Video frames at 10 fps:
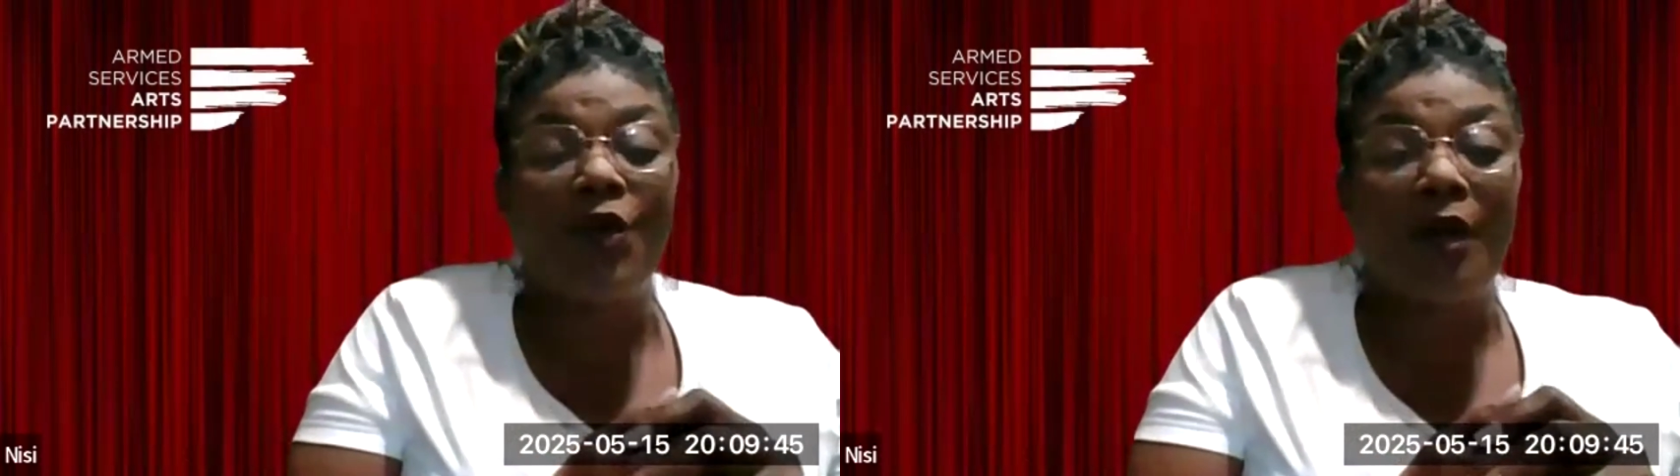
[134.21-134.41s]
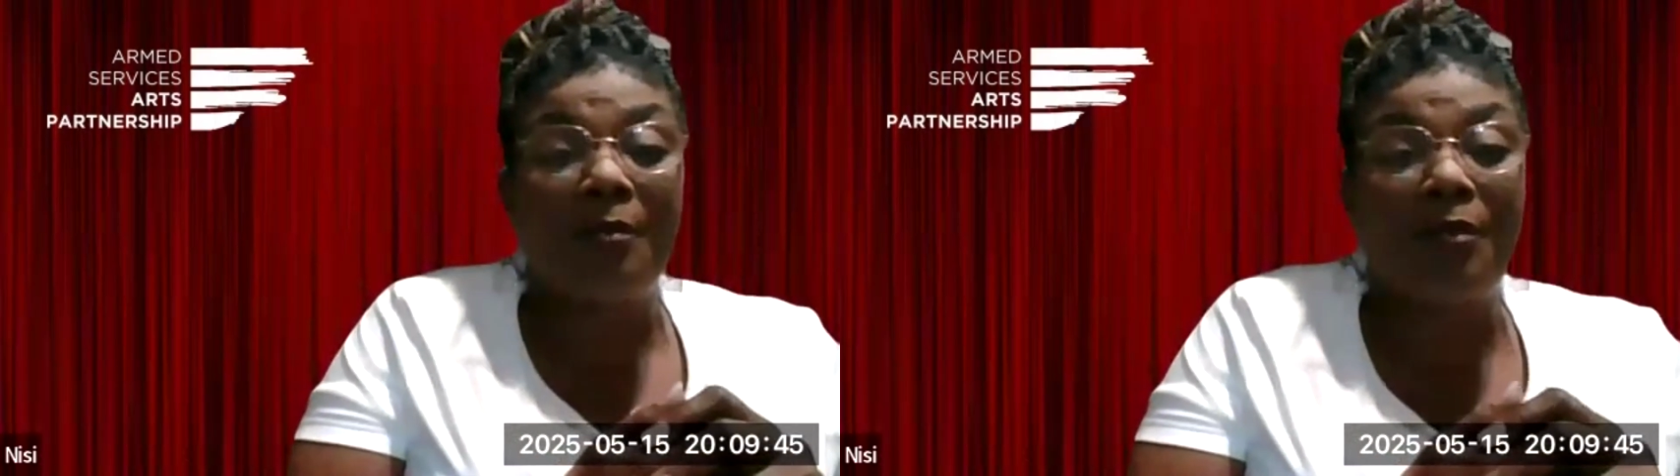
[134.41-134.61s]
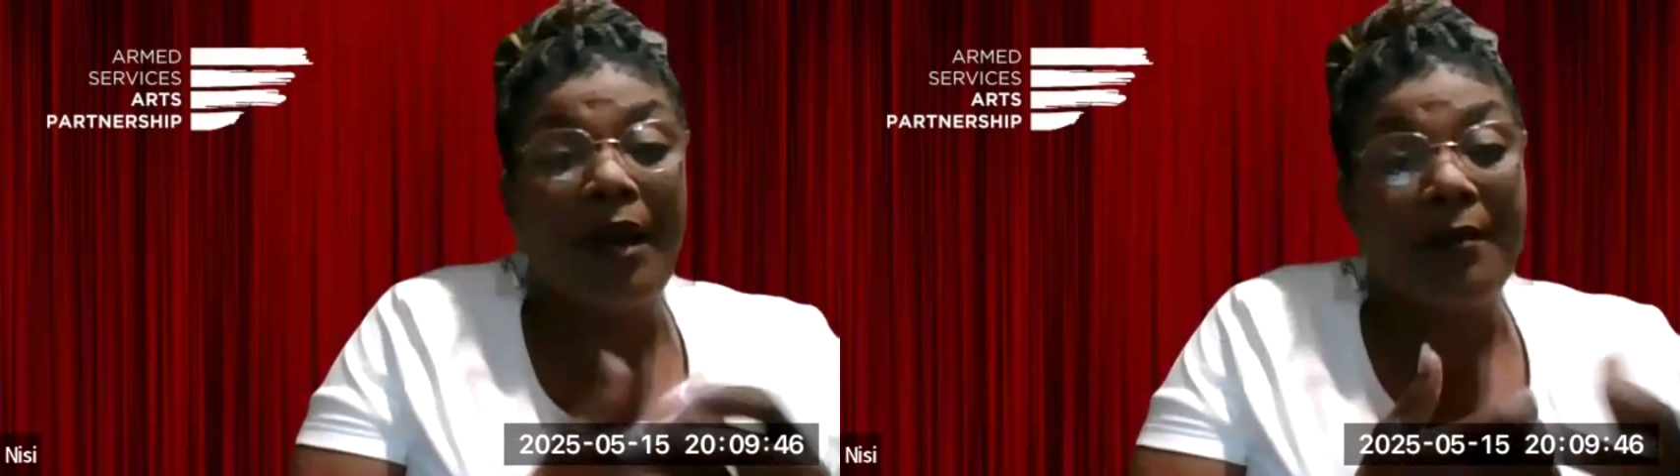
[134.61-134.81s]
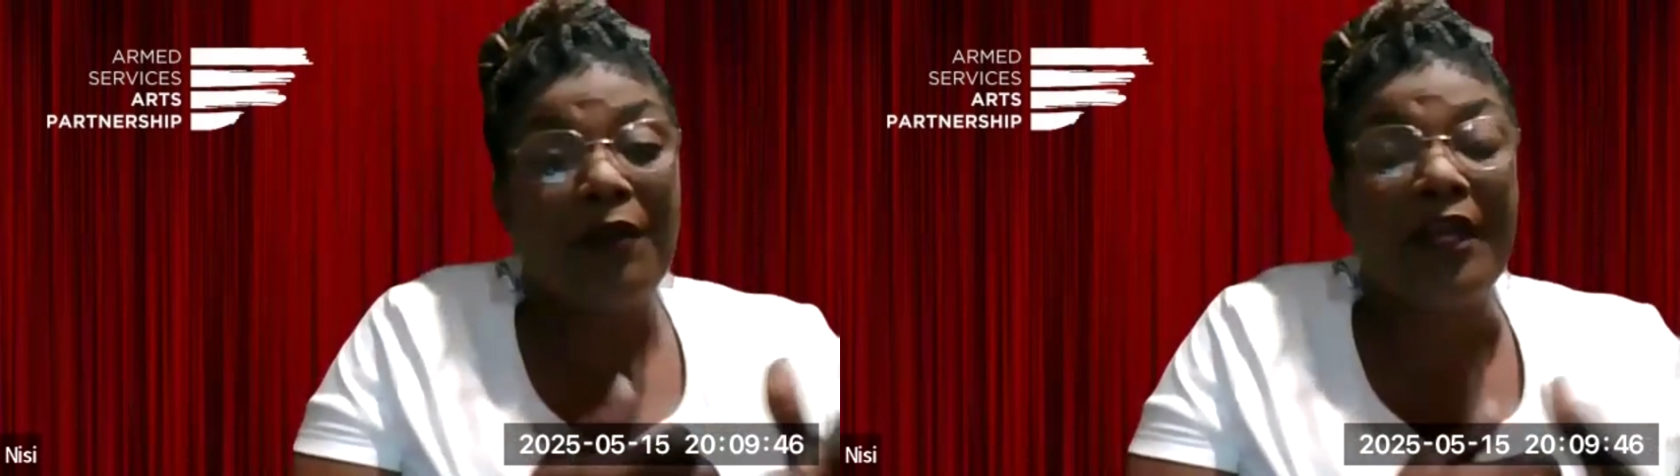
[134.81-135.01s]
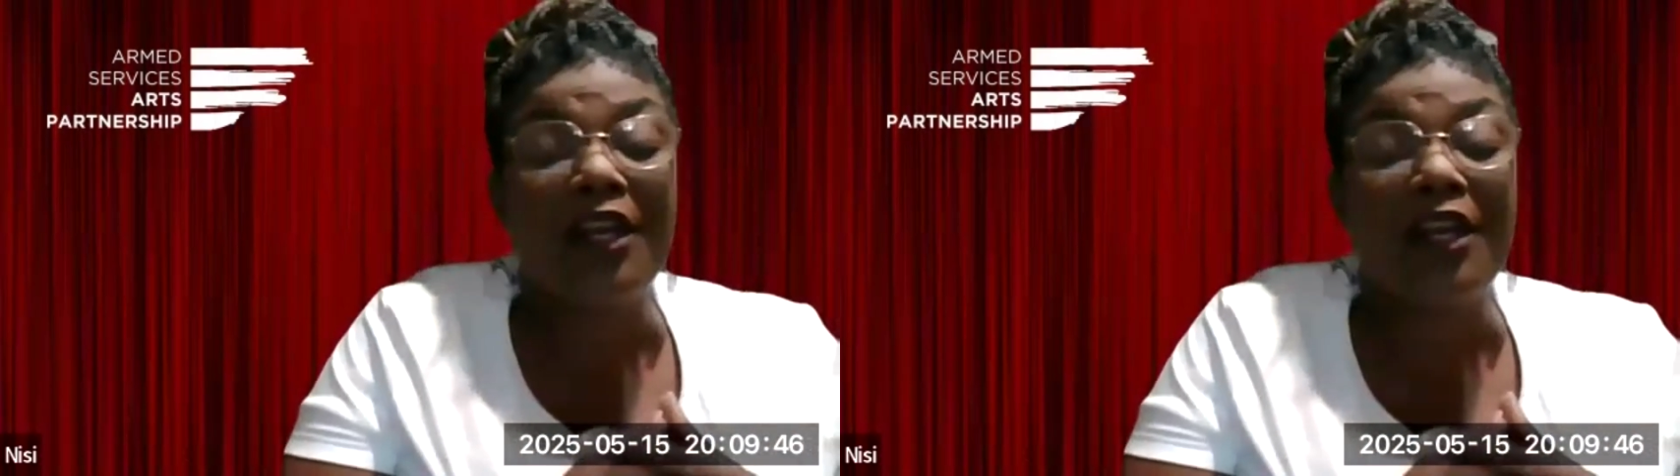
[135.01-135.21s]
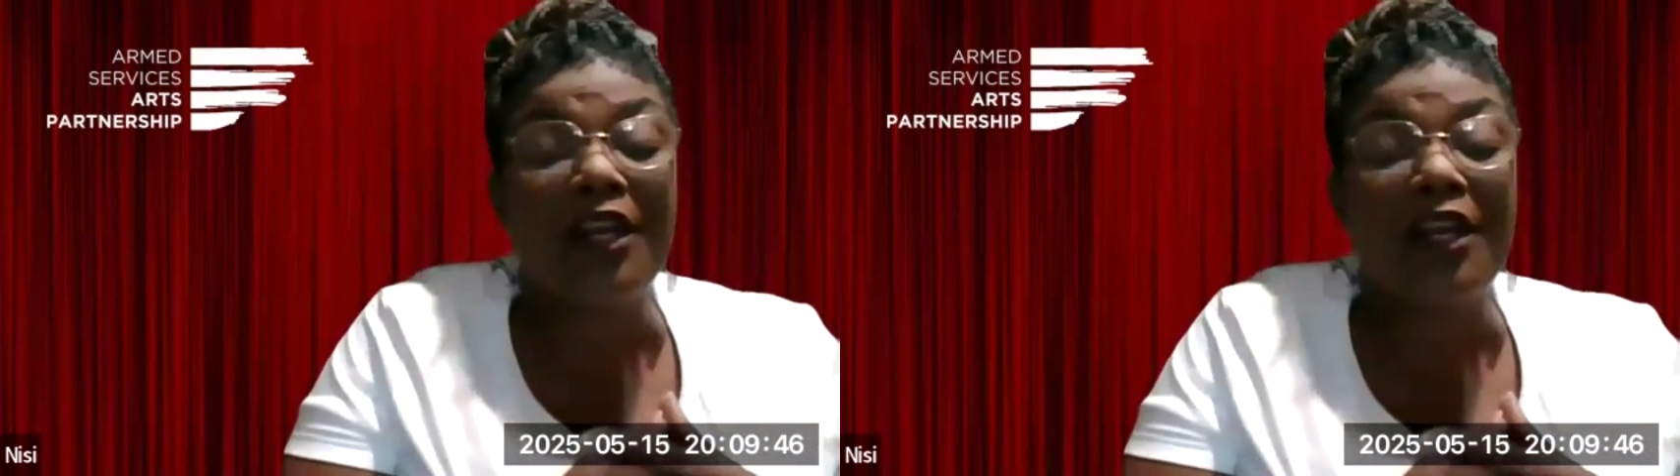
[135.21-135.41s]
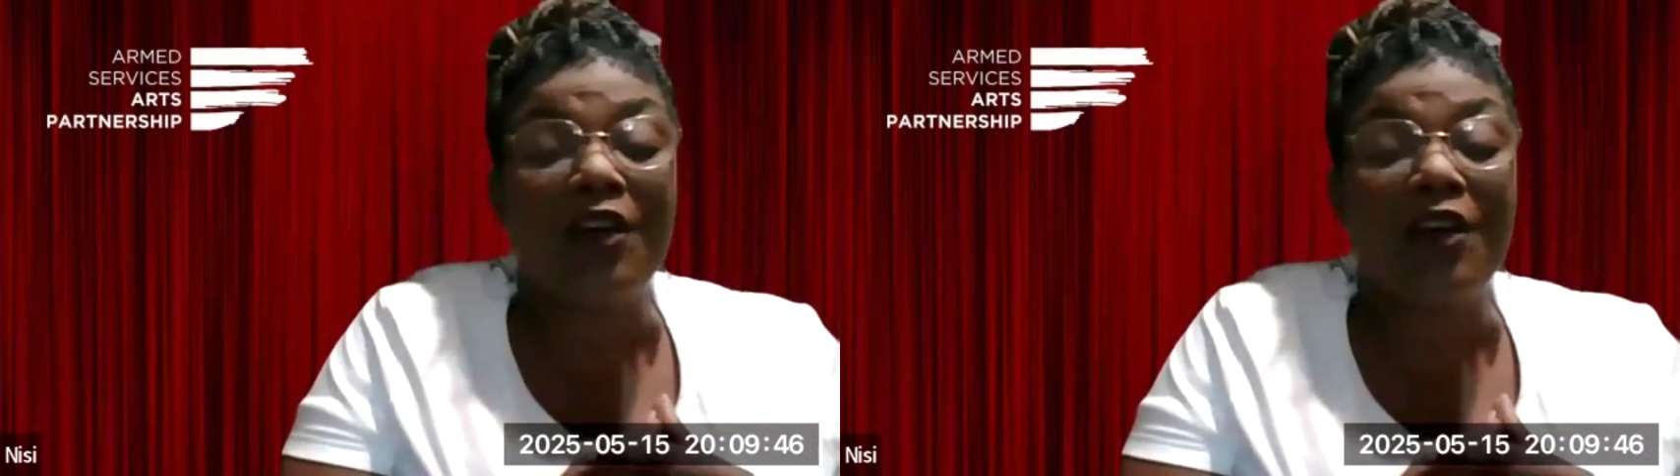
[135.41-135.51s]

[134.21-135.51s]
your primary care